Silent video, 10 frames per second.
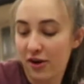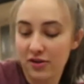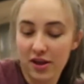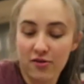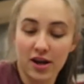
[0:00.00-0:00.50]

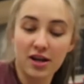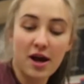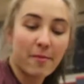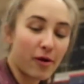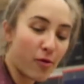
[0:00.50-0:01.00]
carrying the other end.
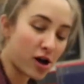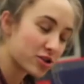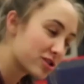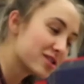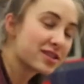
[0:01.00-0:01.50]
My watch
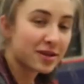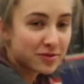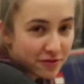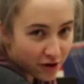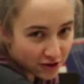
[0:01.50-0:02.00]

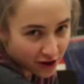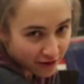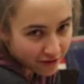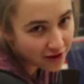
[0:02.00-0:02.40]
slips, falls off,